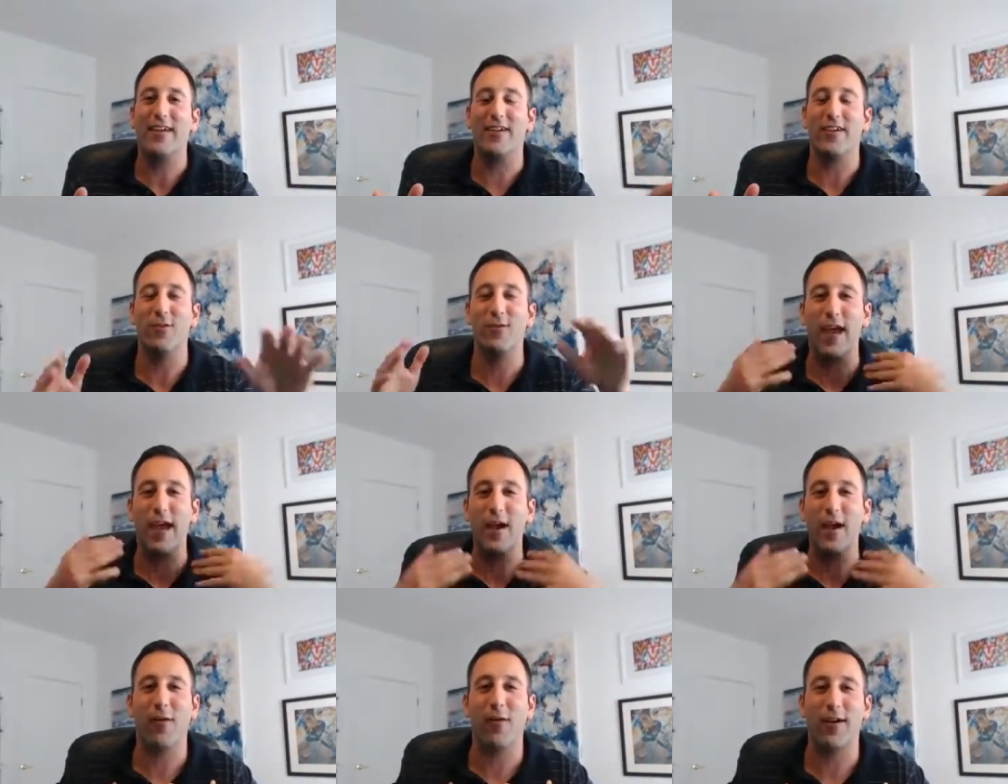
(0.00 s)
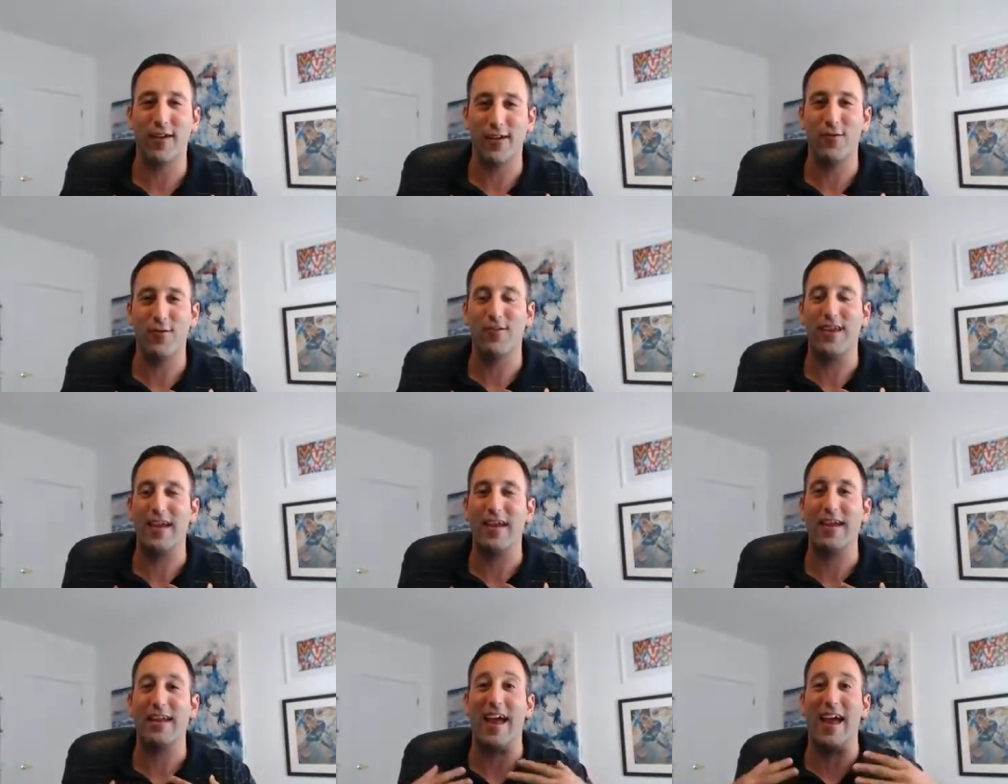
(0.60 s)
you get what you
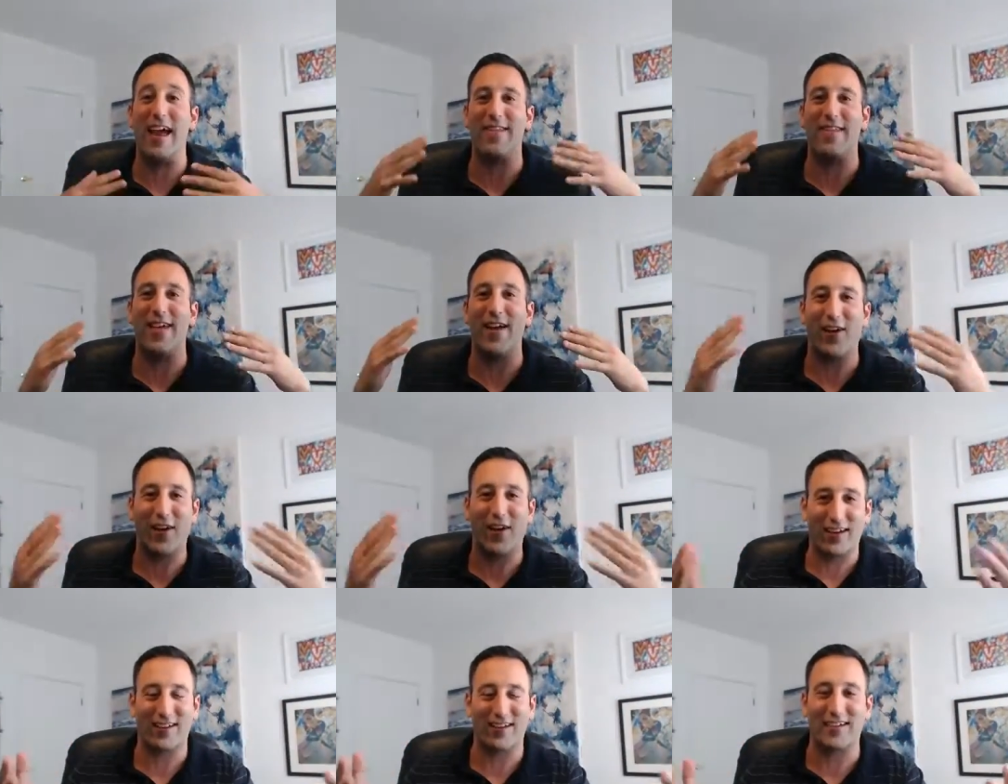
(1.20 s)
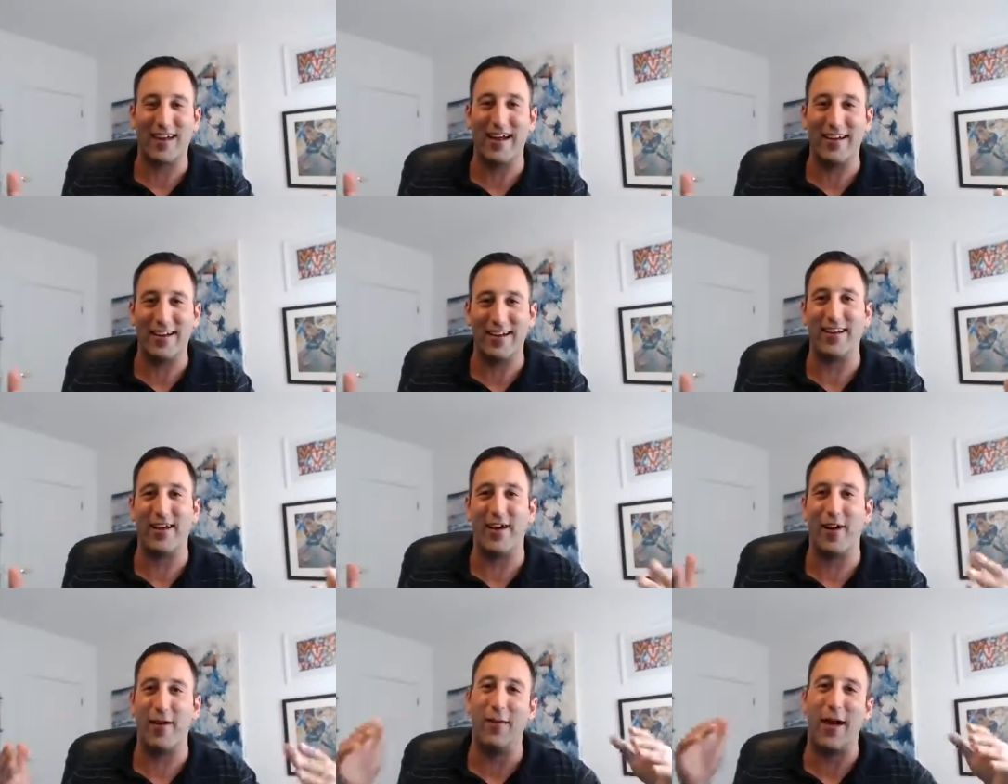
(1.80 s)
need, and they're
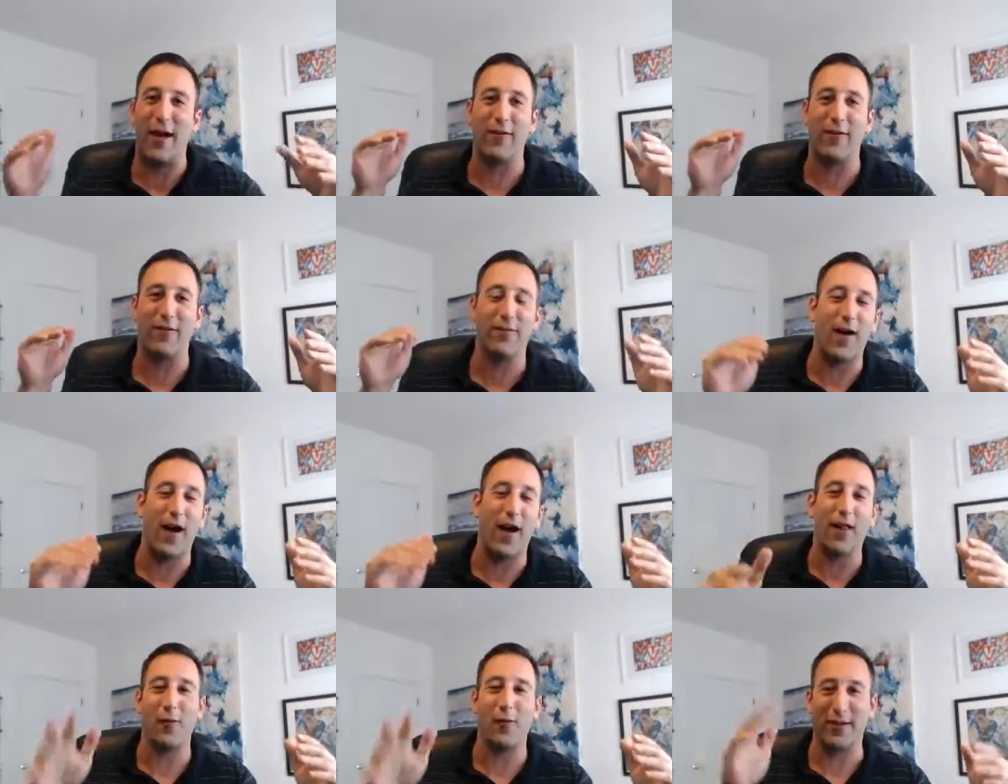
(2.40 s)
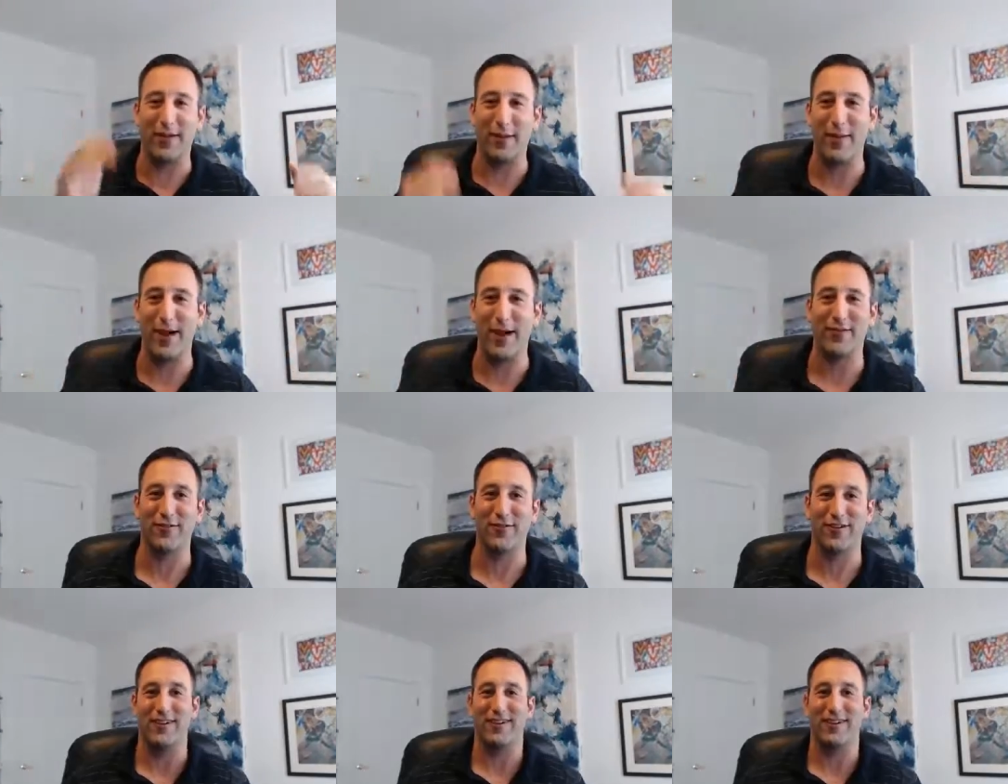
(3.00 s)
excited about following the
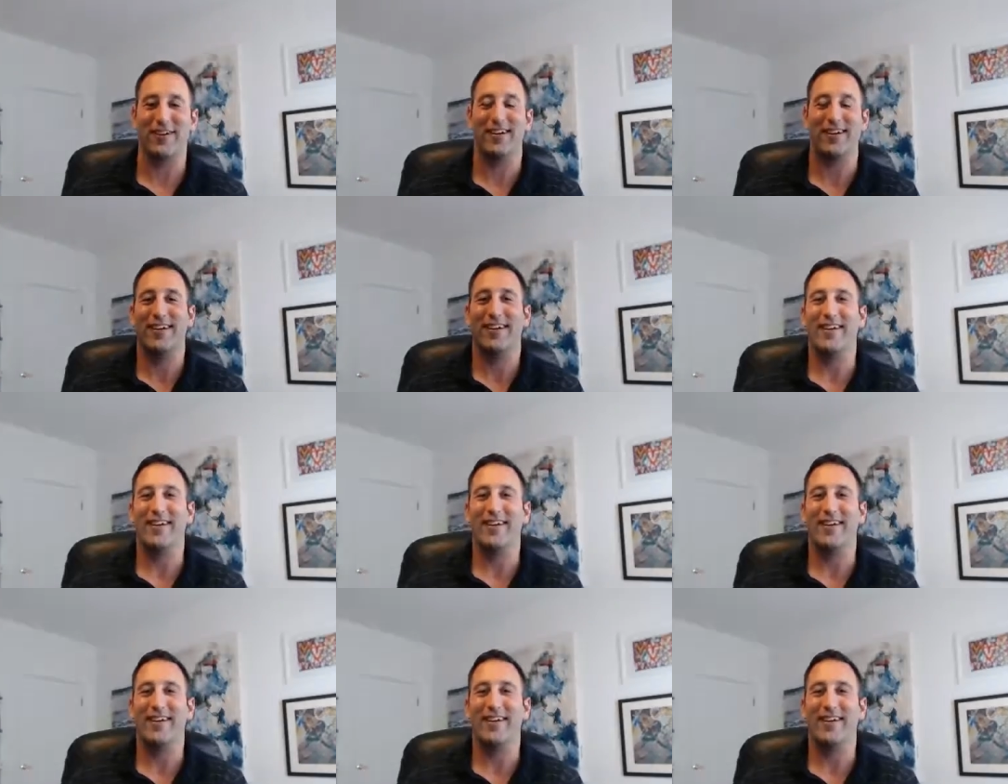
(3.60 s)
boundaries?